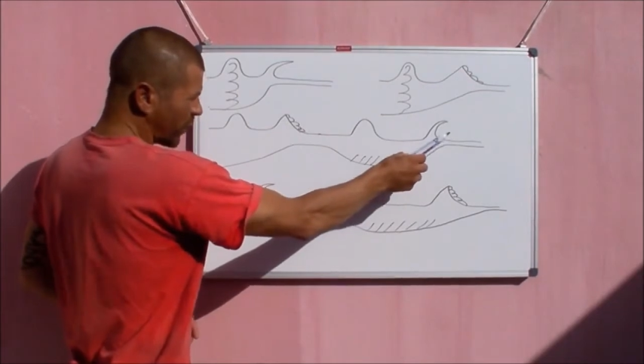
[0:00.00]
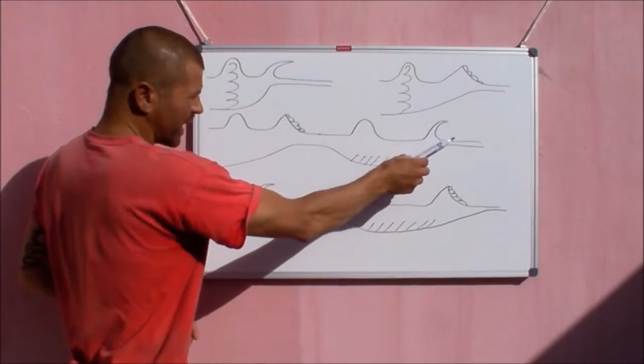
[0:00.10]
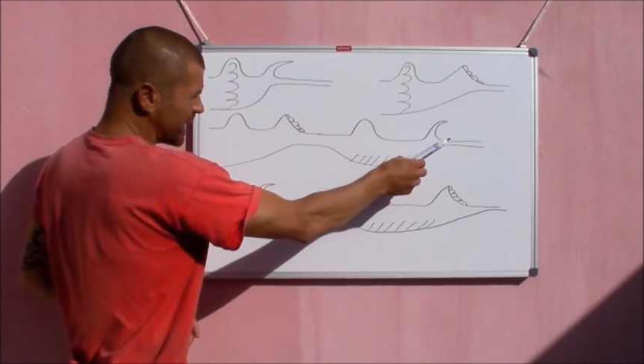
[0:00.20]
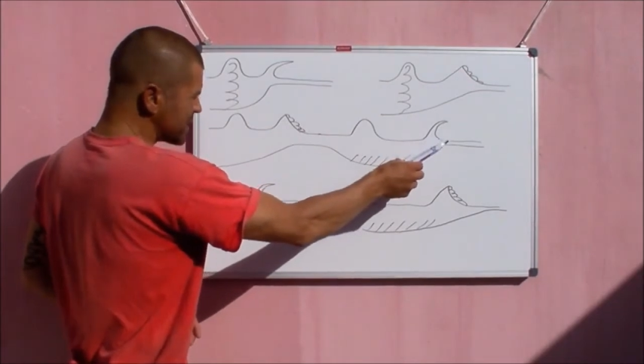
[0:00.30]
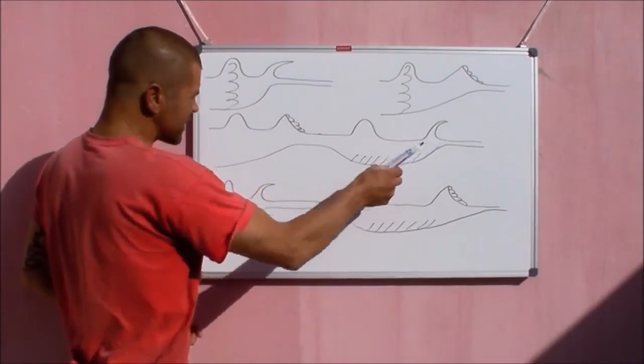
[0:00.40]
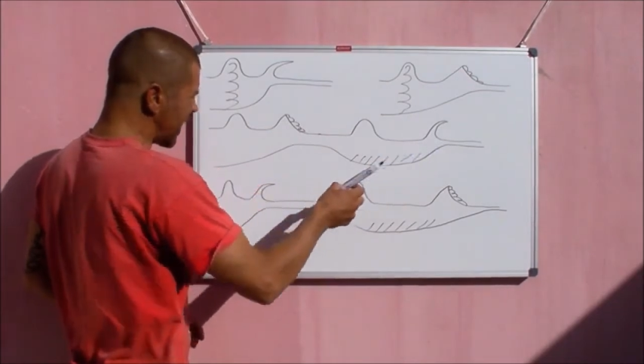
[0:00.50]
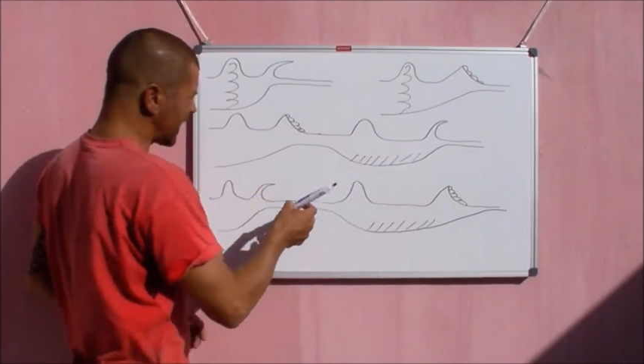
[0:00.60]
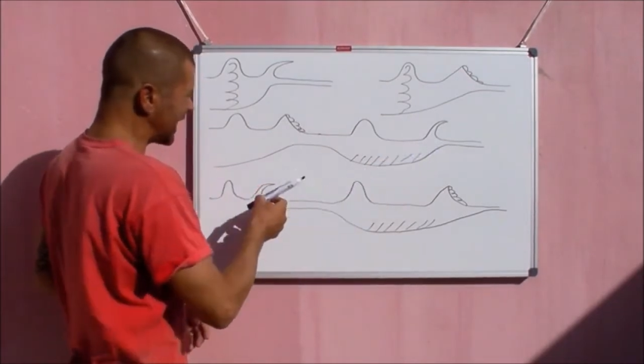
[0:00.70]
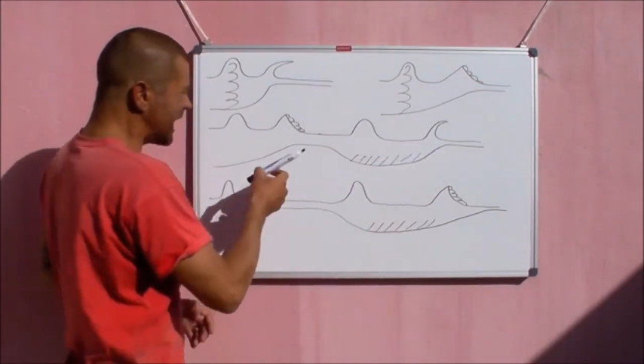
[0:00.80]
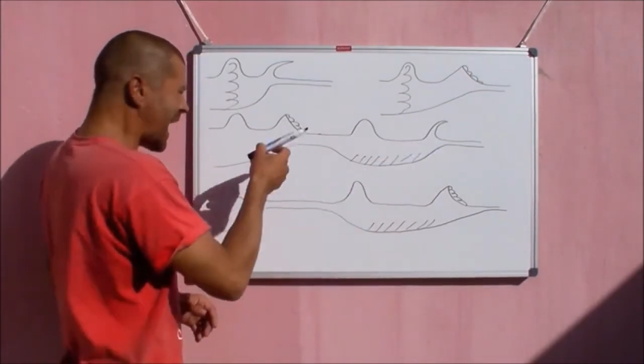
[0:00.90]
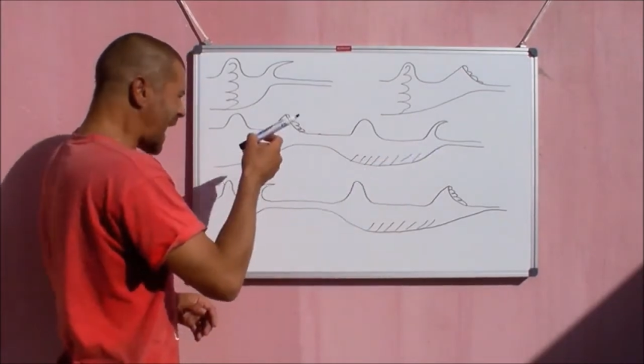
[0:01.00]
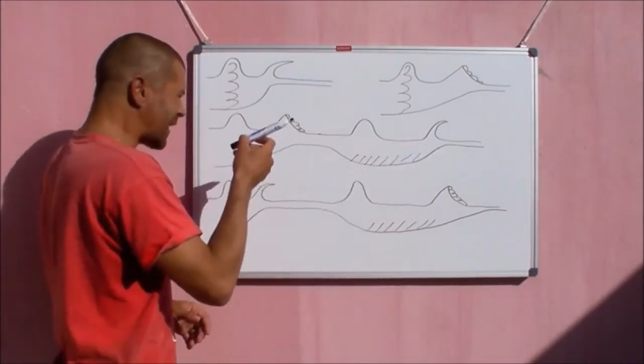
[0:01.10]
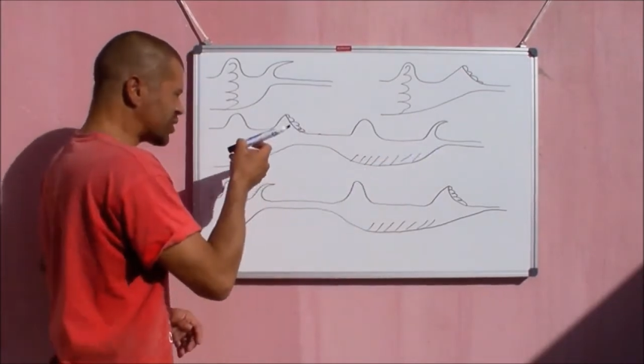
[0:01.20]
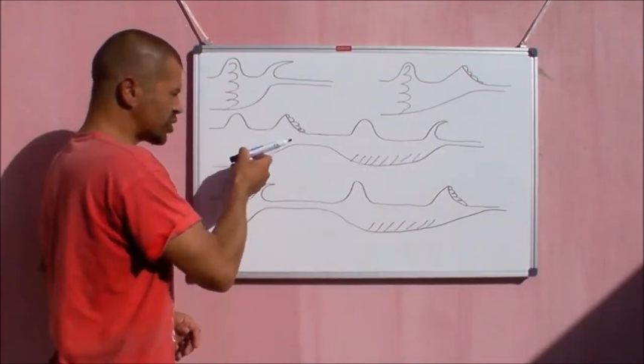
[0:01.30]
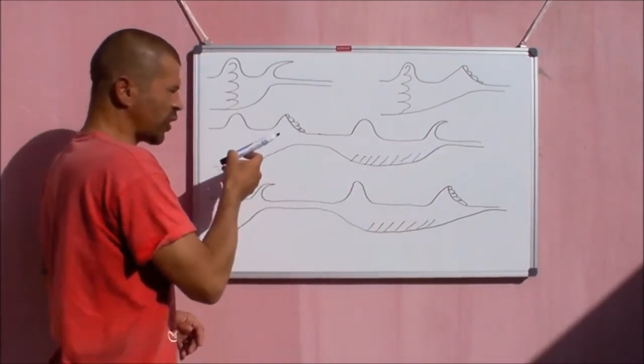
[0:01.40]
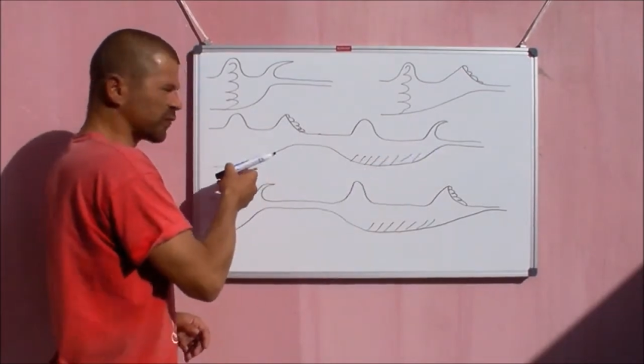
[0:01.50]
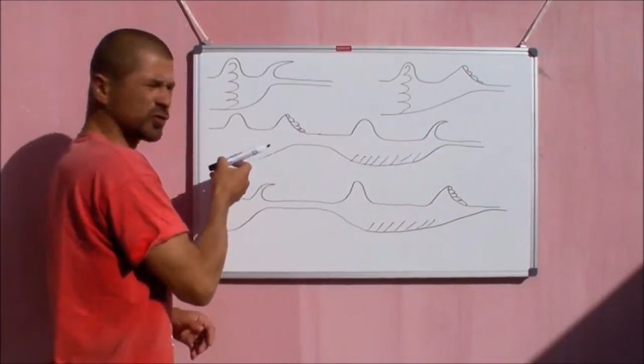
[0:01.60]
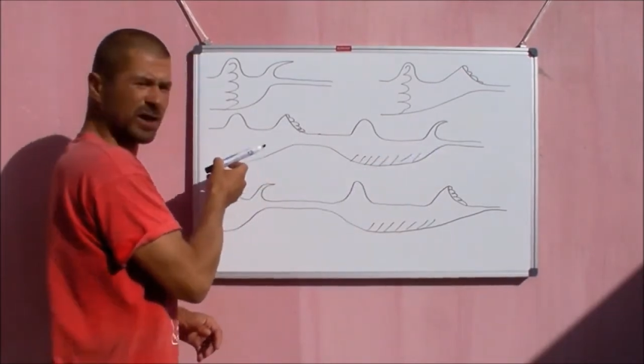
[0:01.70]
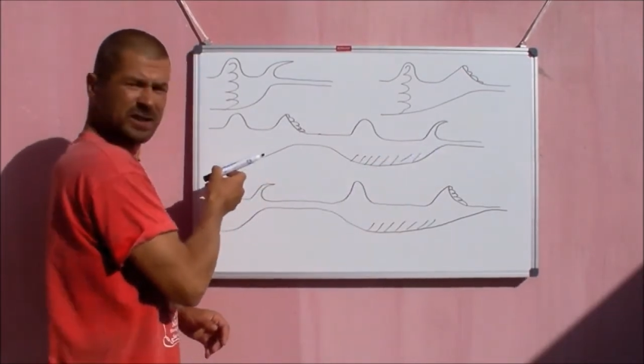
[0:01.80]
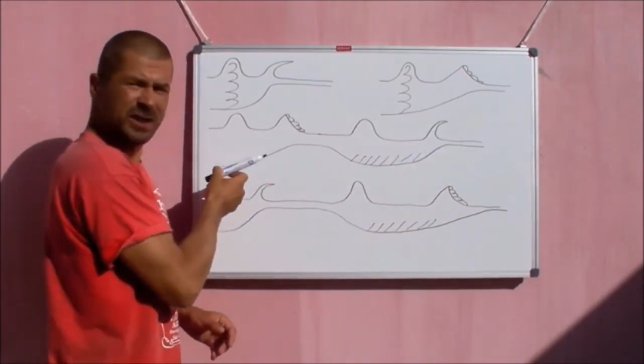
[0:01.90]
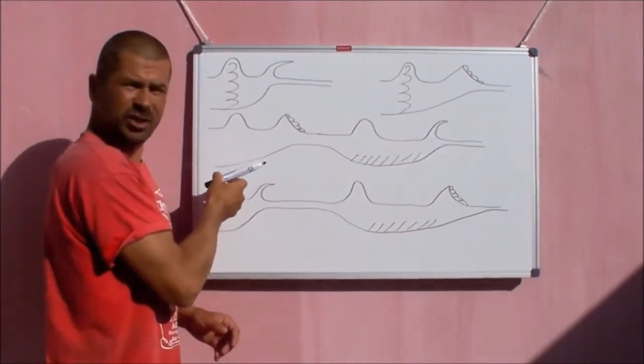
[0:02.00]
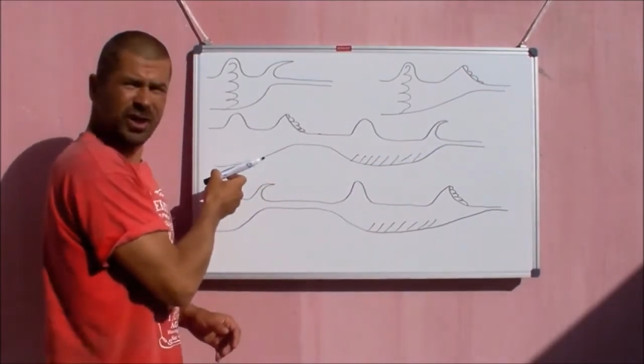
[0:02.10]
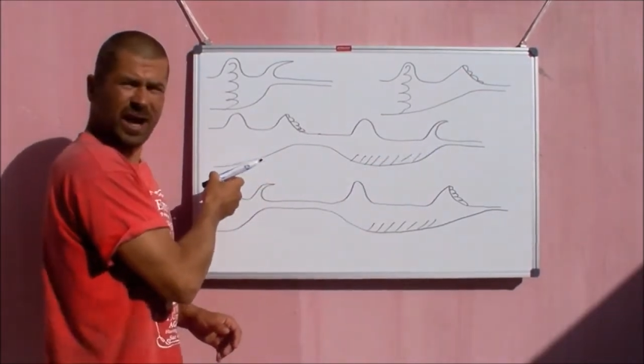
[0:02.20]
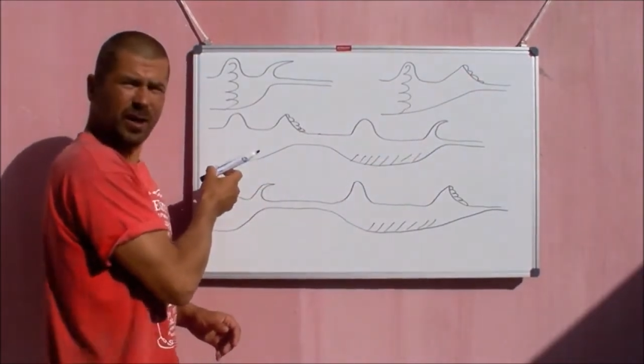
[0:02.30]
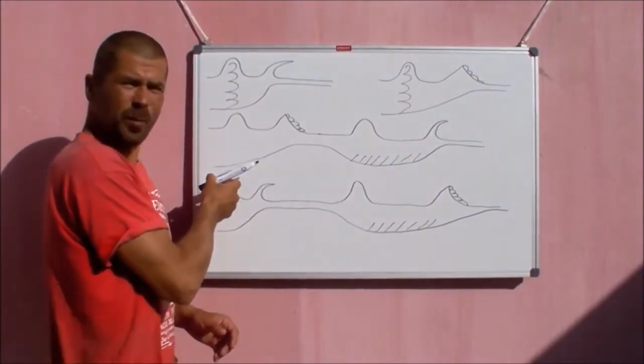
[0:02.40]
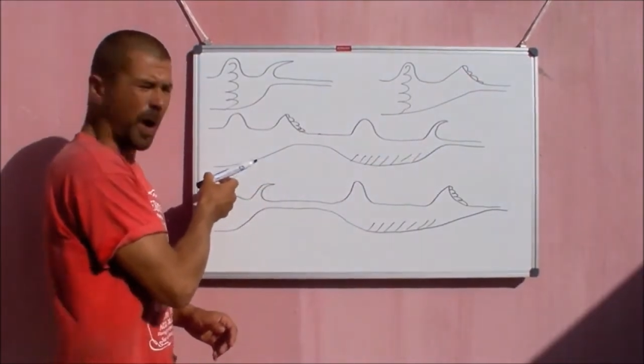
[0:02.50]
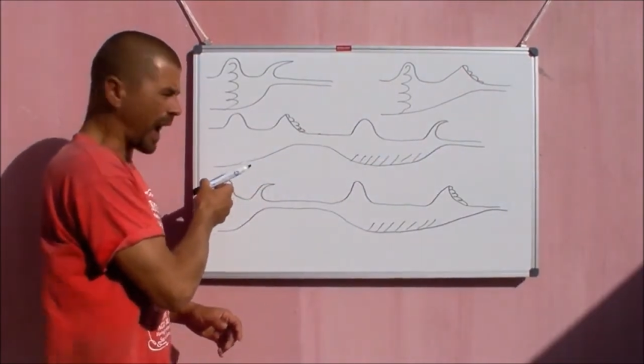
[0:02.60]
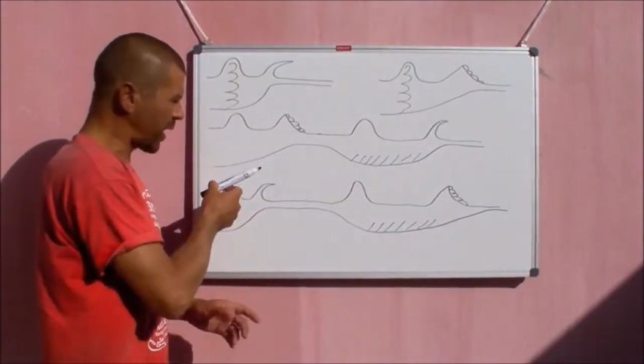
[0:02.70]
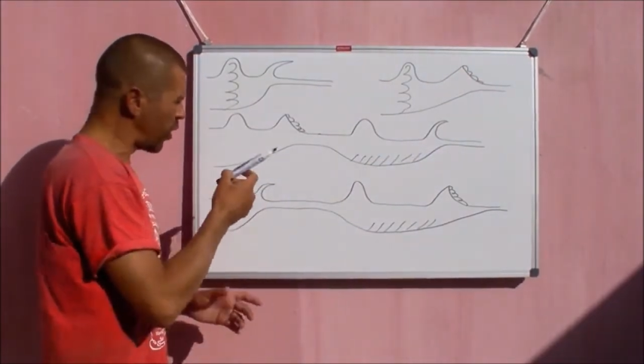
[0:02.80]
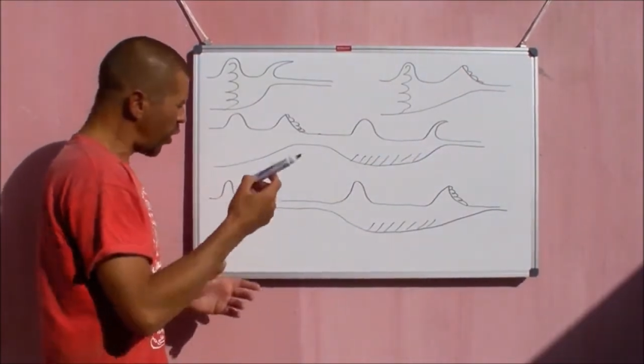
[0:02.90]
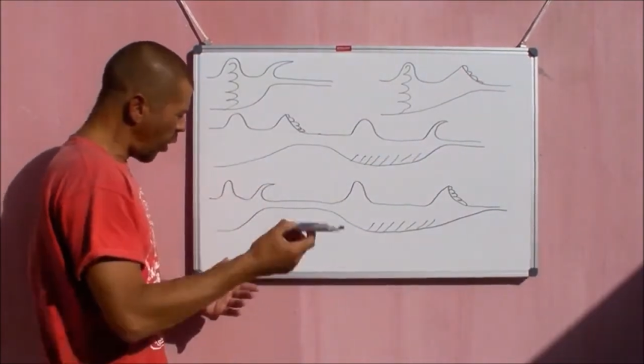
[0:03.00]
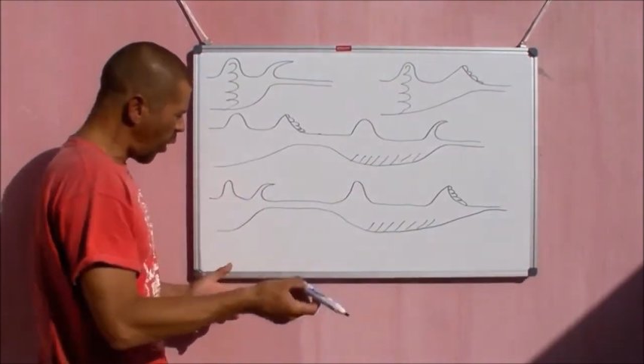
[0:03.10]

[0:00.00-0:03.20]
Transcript: on the inside and a soft transition out the back.